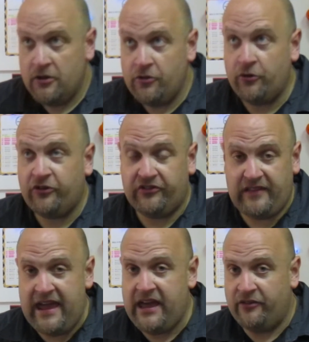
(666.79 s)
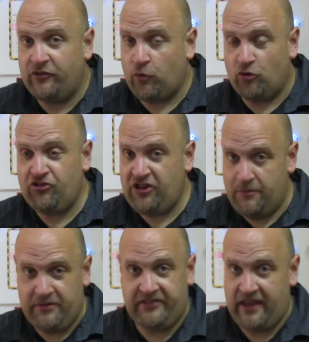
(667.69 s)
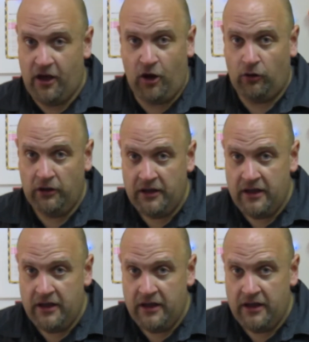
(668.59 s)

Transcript: their stands were cheap as hell